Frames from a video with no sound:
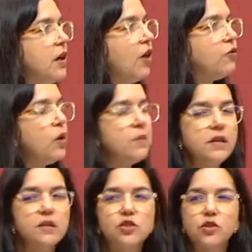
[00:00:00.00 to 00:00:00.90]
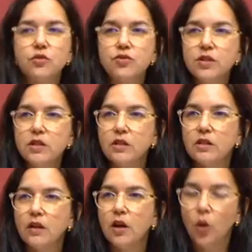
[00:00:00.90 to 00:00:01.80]
of women and children?
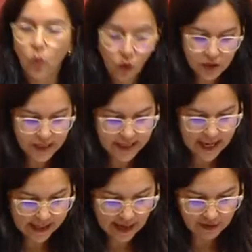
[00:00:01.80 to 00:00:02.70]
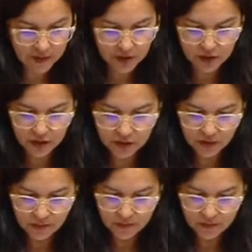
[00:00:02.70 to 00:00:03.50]
What does our government do?